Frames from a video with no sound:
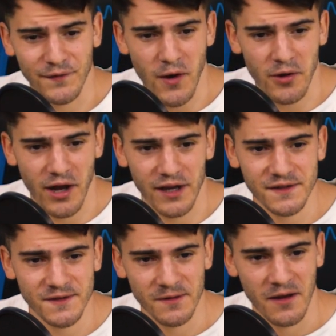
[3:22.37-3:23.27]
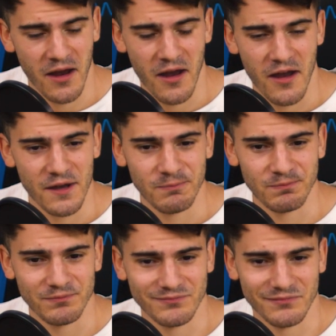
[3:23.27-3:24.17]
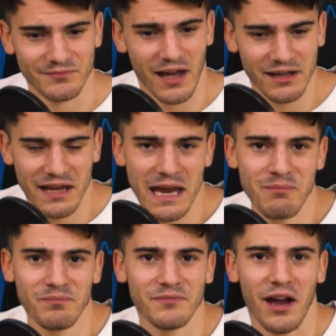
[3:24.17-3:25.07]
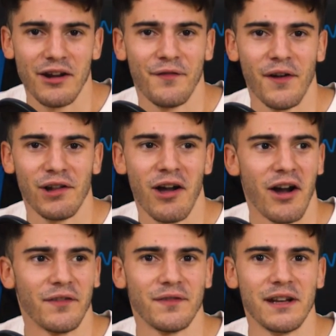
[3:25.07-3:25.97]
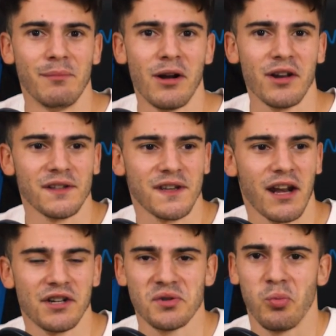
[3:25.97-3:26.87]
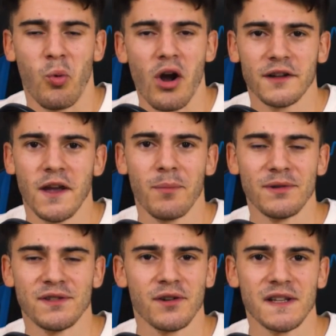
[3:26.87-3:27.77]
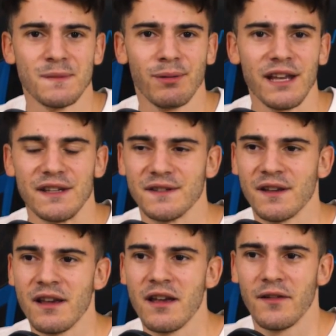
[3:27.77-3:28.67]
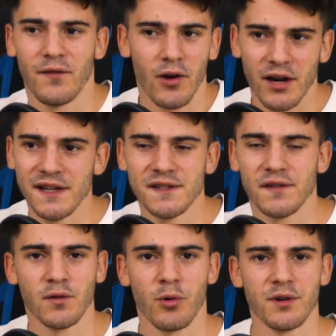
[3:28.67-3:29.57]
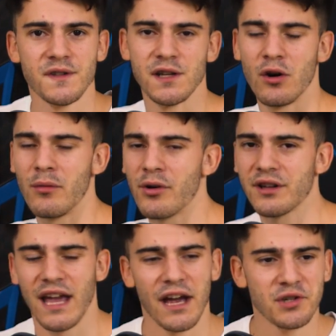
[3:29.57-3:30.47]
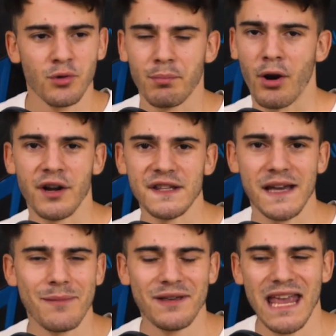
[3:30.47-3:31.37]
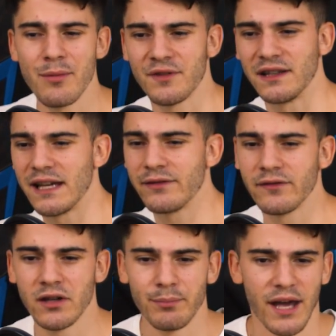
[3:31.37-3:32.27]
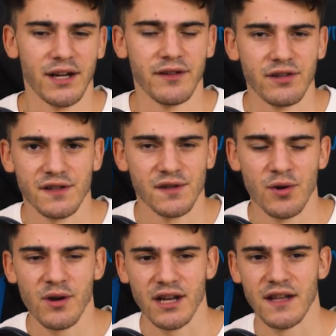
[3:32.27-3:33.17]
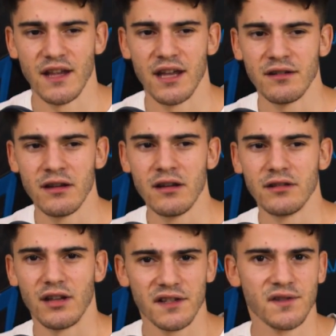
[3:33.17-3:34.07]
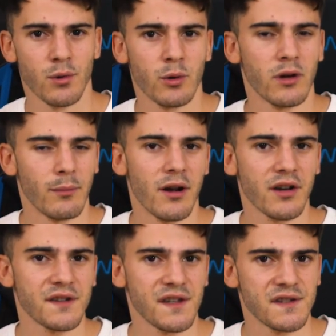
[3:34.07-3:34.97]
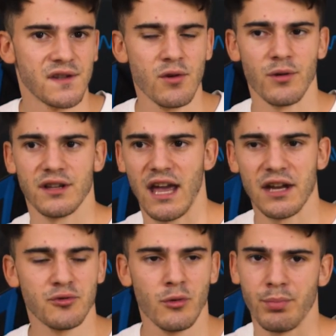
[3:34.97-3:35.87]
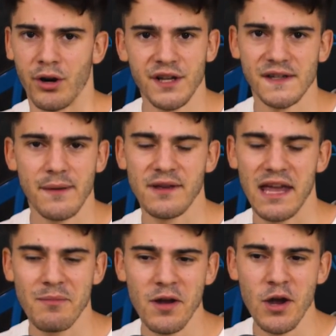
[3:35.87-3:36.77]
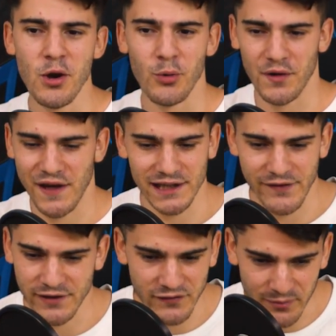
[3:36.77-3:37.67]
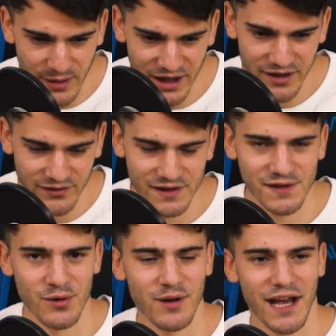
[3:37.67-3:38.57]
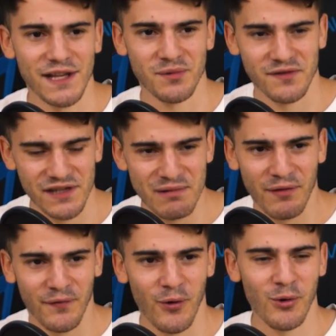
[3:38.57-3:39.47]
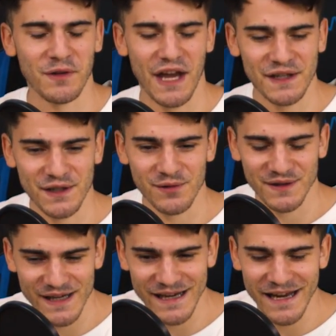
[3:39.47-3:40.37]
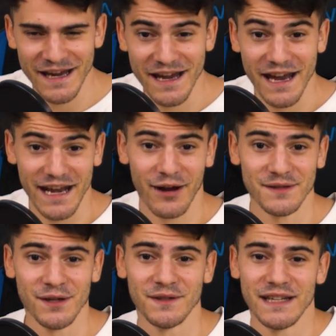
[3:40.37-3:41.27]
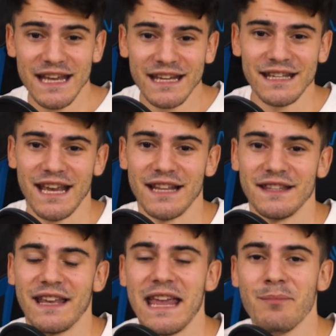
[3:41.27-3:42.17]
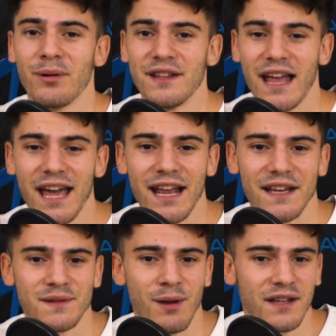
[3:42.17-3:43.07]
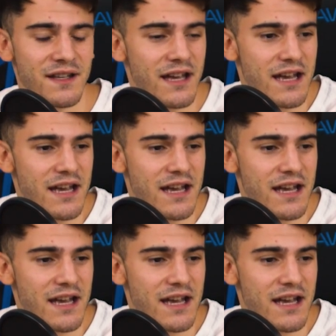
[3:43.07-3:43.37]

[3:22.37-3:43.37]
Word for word: fall guys that game kind of fell off, and Among Us kind of just walked up and took its place. Fall Guys is, of course, you know, a more casual party type game with a level of competitiveness to it, and then that's sort of what Among Us is too, a casual party type game with a level of competitiveness to it as we've seen before with XQC and how tilted he can get at the game. But in that aspect,